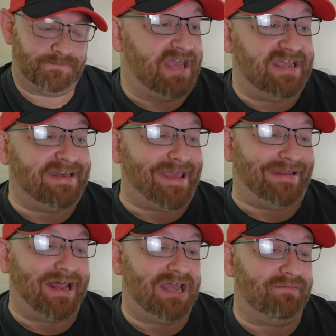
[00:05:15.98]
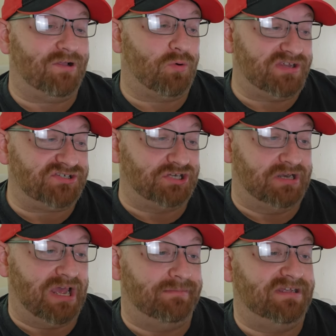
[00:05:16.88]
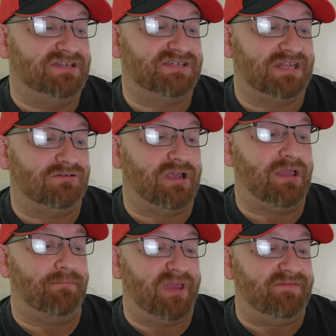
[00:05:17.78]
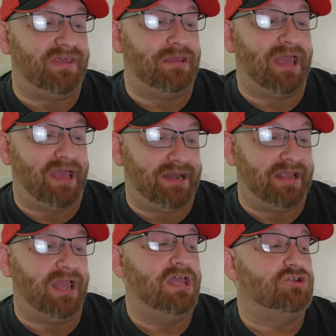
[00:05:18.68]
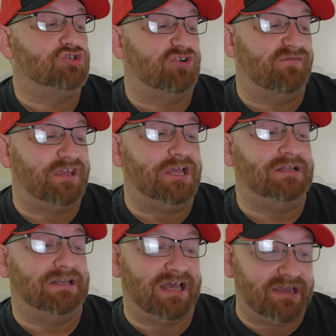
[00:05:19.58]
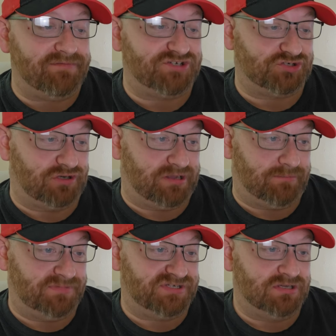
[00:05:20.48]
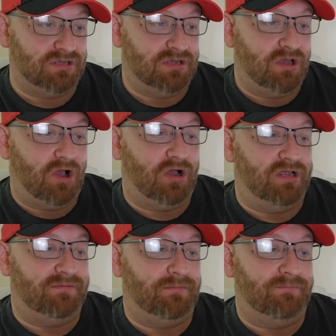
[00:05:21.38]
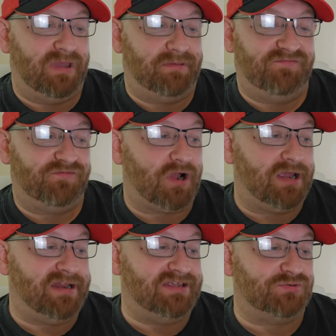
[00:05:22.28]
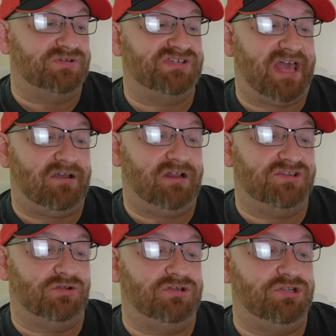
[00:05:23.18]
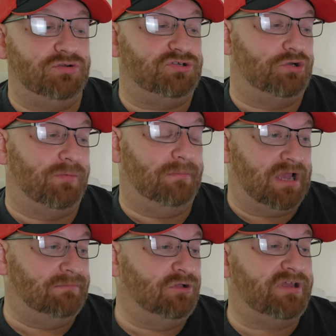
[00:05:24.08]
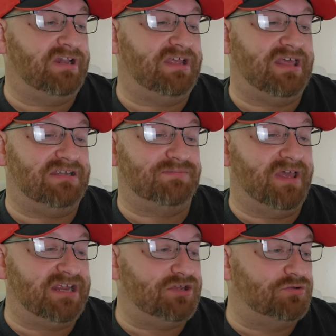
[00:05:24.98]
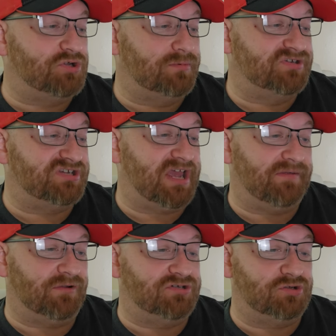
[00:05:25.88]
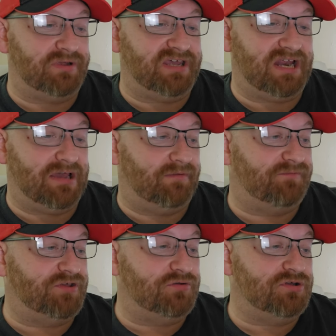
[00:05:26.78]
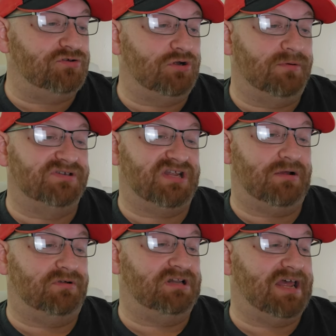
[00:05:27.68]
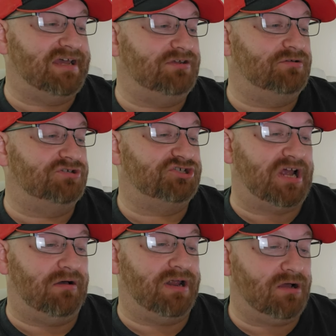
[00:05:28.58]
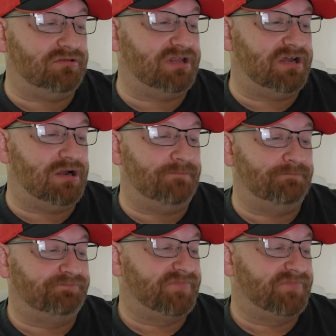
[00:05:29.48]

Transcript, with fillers: Hey Nate, I have a question. I'm considering maybe adding trivia live streams on maybe Fridays or Saturdays on YouTube. I'm looking to get as many YouTubers together and doing it. I have a few YouTubers that I would like you to shout out there.